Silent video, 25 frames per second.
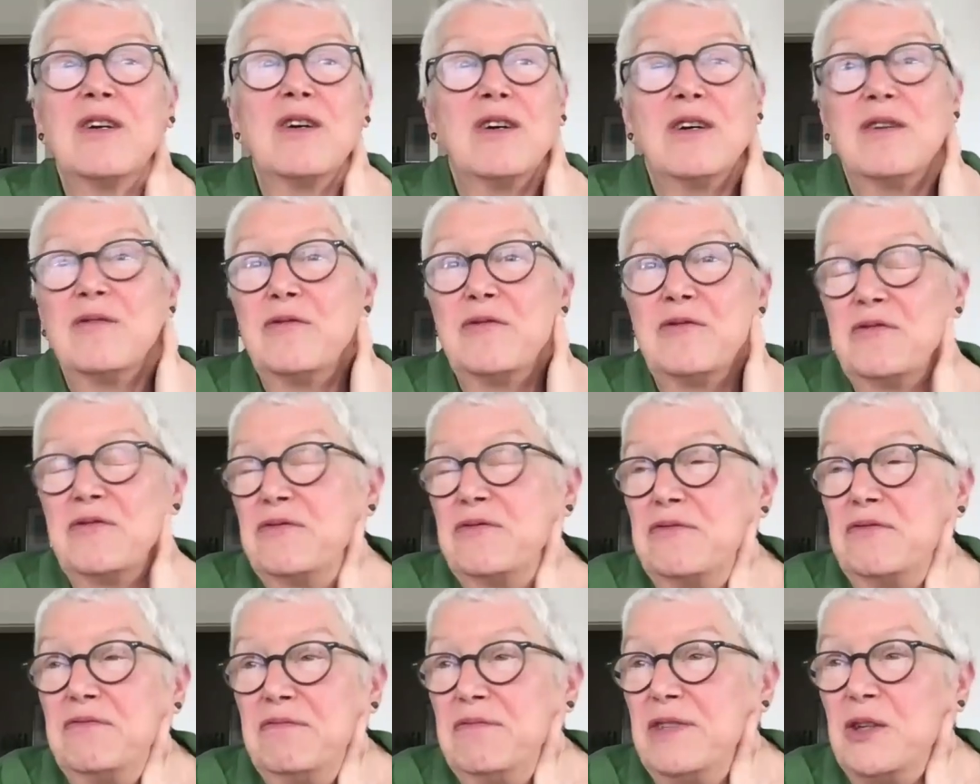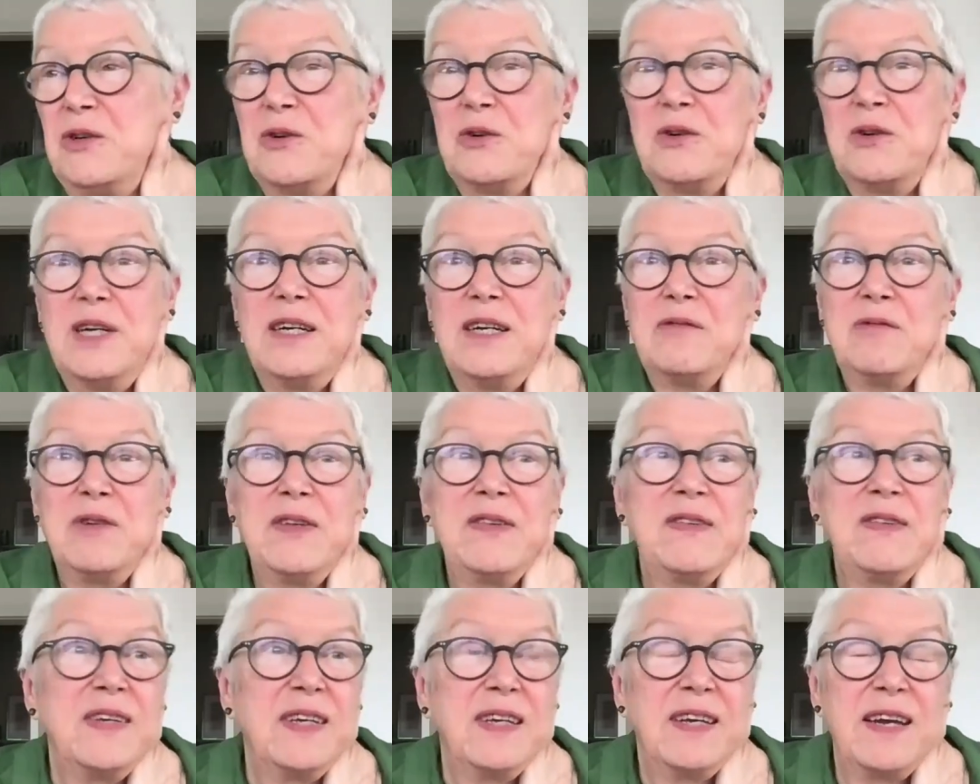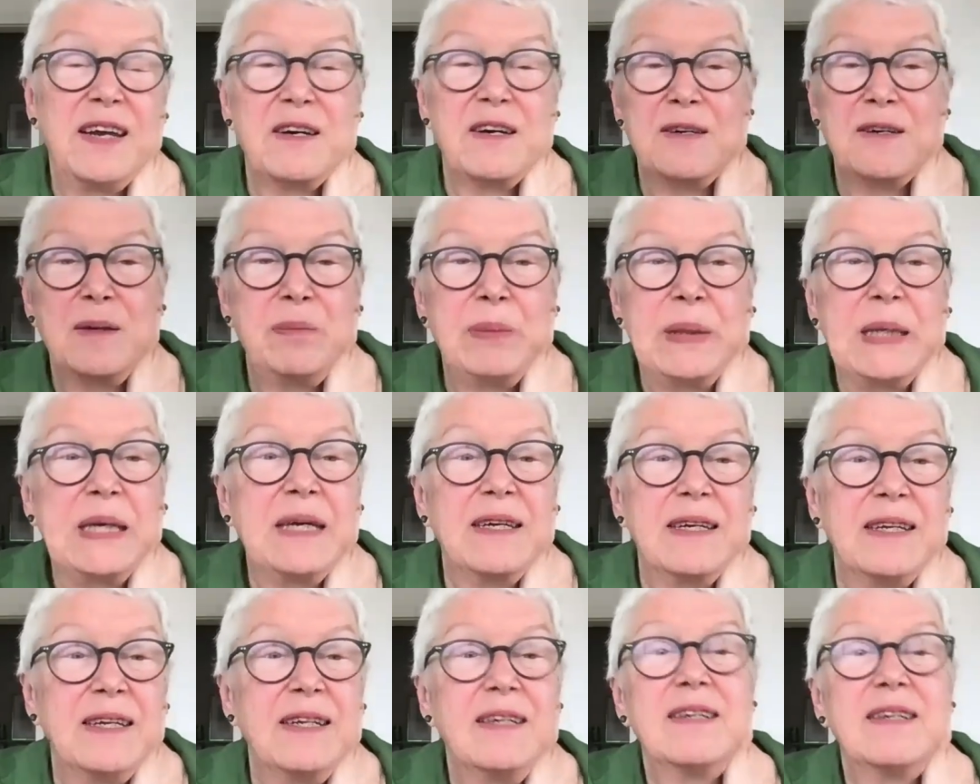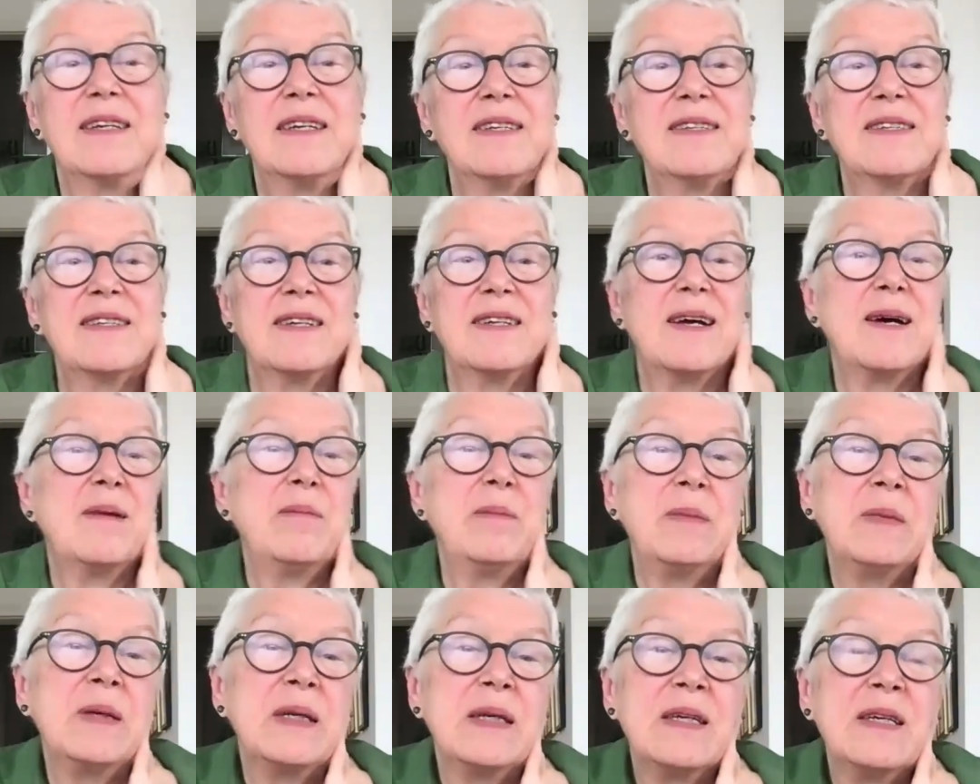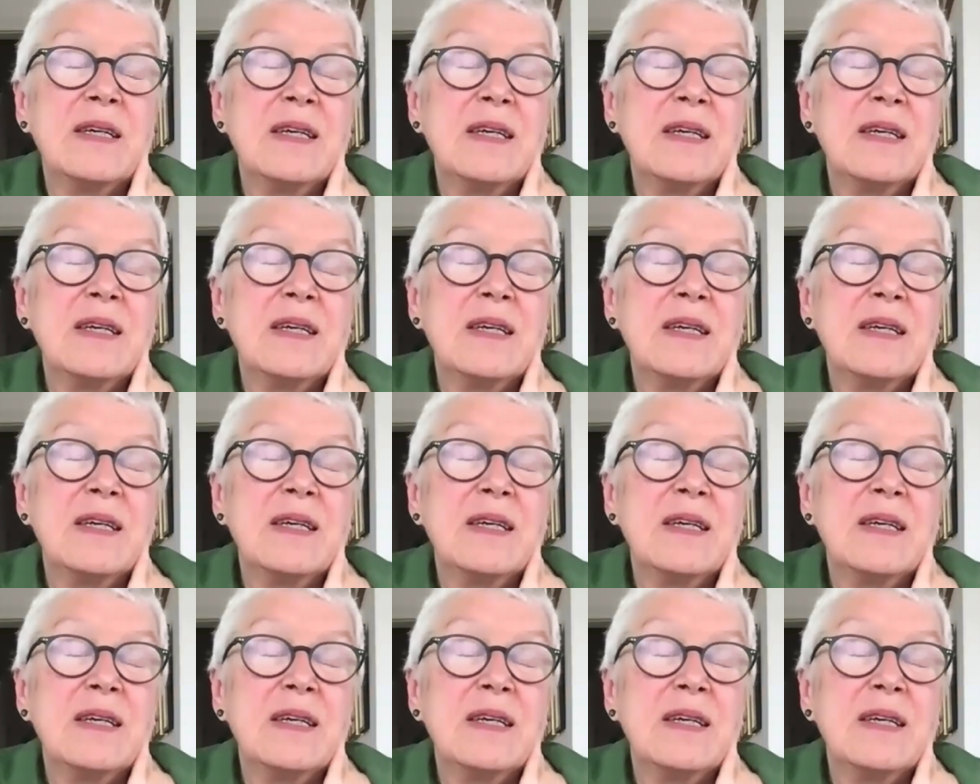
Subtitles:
of, everything Arabic and Islam.